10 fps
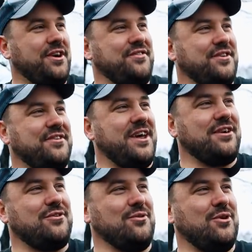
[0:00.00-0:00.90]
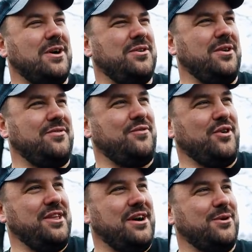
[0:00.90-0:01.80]
distance next, so I don't know if you've
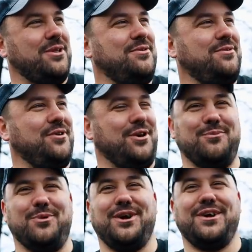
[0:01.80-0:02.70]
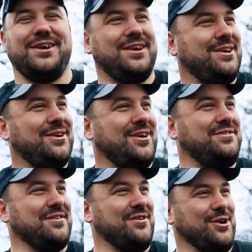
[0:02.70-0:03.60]
tried that one, Tom, but
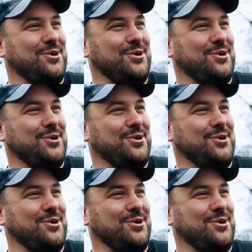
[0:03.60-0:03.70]
let's give it a